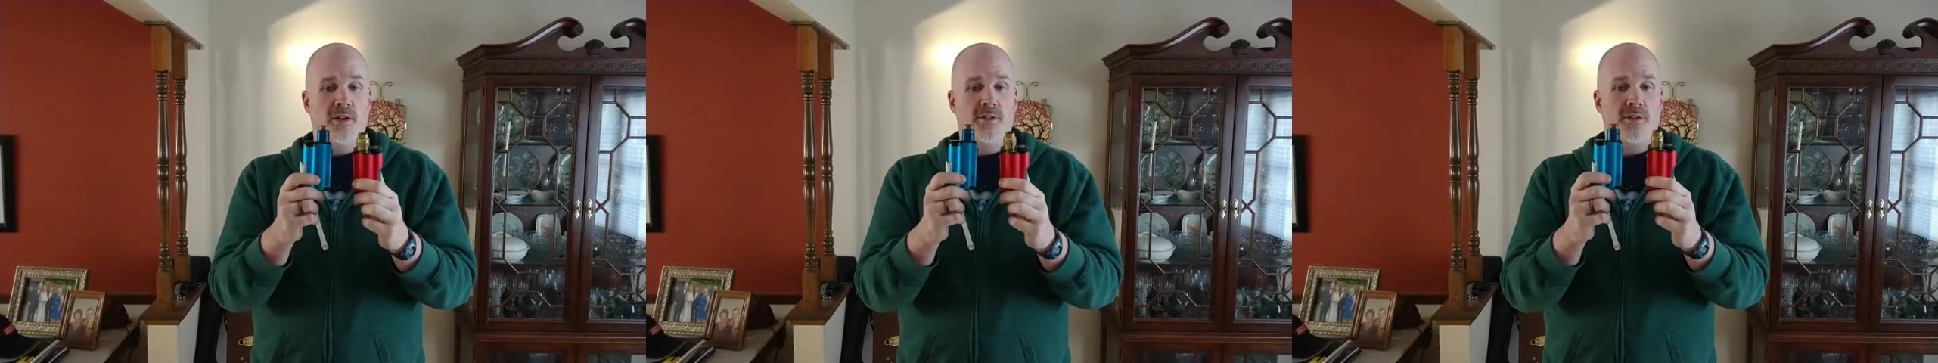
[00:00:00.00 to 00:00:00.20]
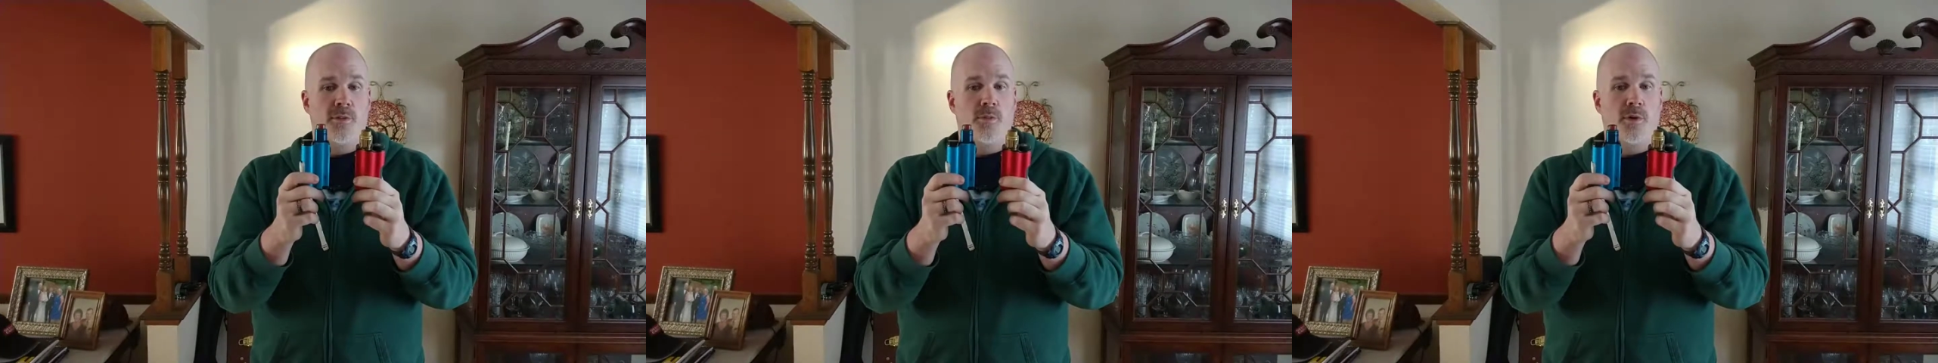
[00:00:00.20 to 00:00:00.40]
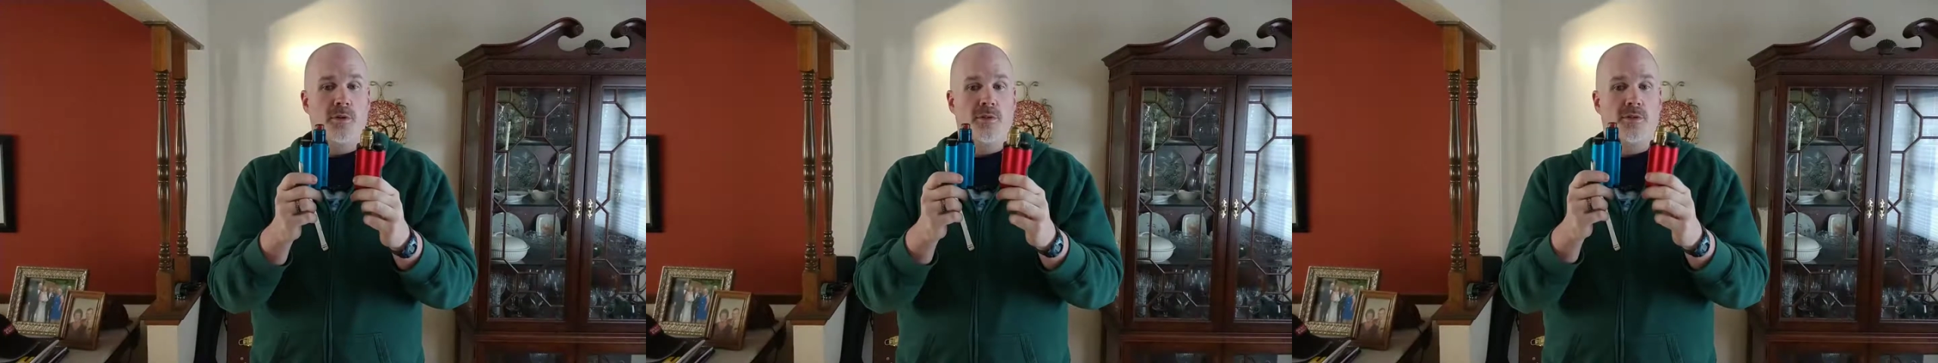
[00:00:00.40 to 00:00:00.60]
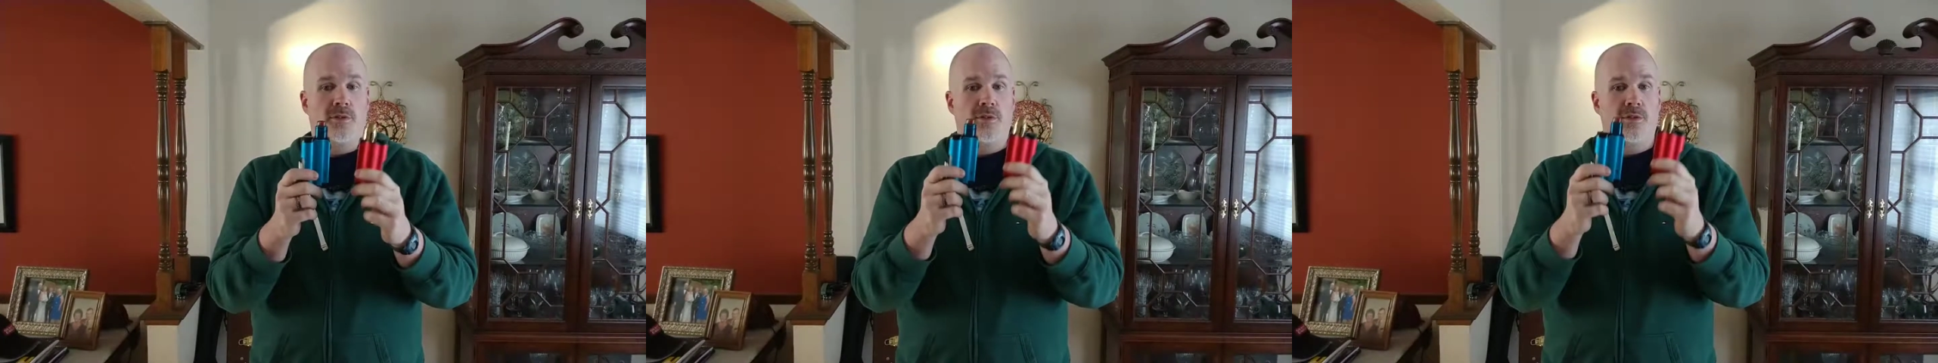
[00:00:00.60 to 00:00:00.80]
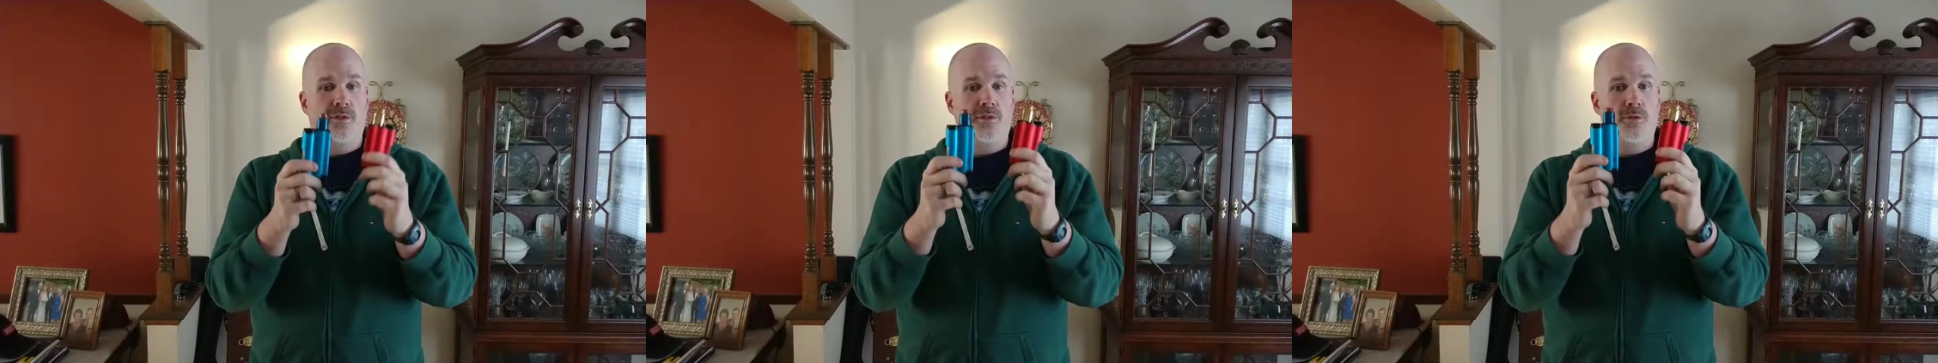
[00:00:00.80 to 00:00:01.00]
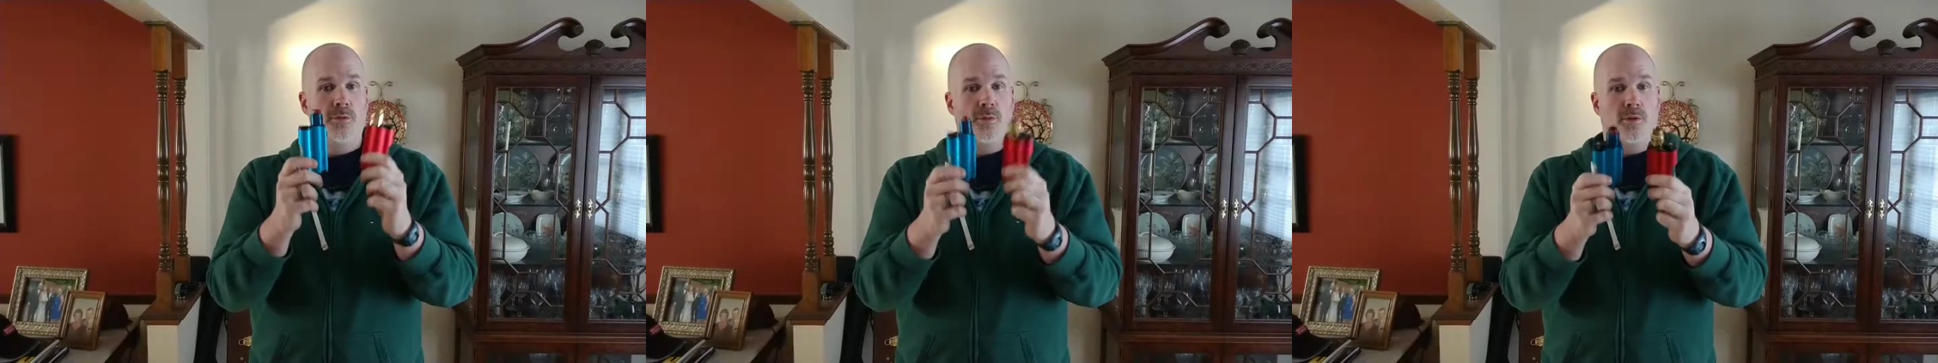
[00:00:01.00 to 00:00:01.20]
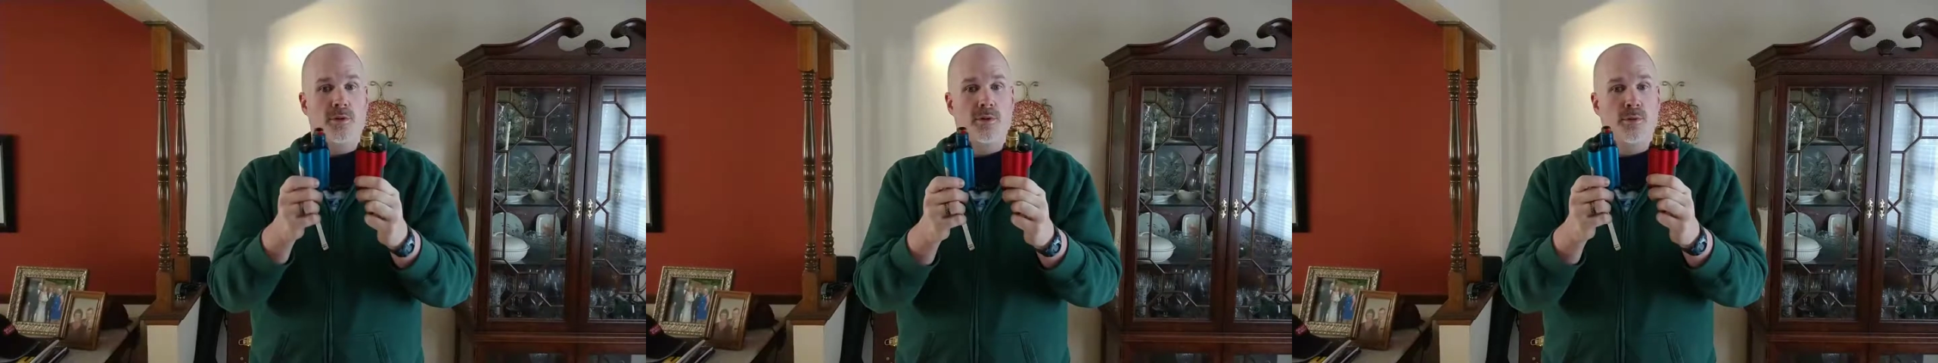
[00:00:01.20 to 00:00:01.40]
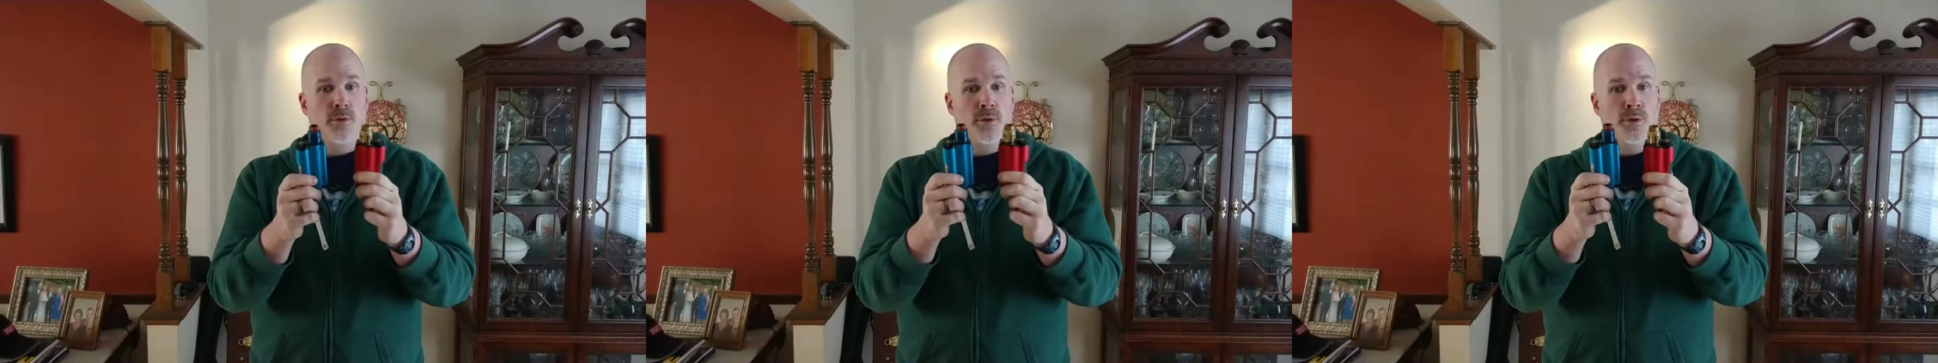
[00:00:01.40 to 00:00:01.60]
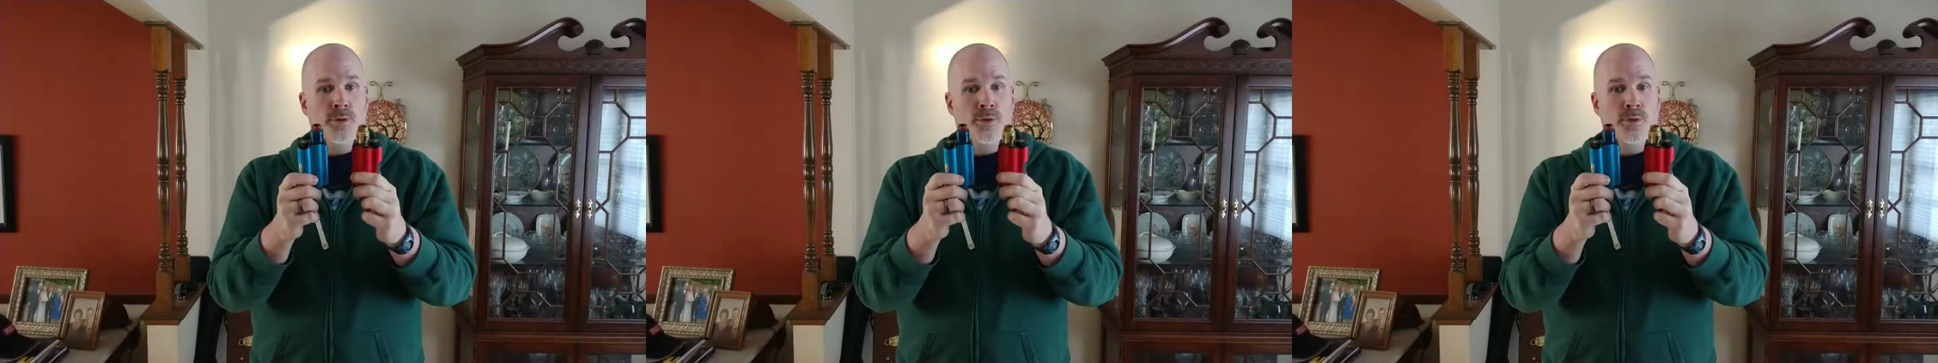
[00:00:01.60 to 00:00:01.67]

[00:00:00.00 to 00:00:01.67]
They're both super